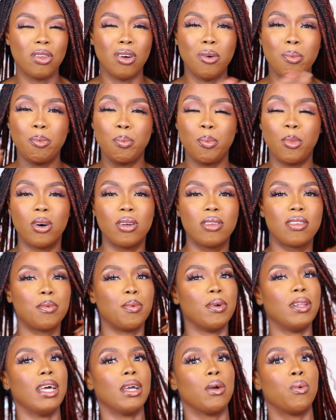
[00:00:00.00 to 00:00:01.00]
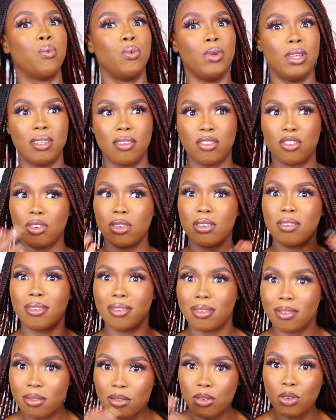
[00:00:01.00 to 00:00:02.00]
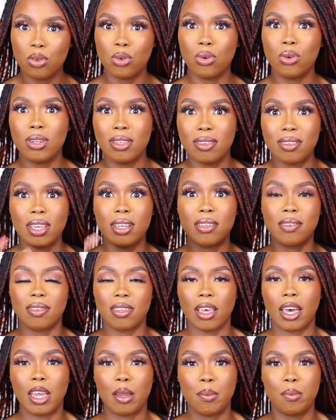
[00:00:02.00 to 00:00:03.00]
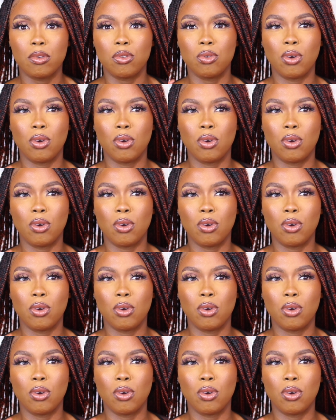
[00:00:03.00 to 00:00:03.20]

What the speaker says: not months but like weeks, just, you know, it takes time.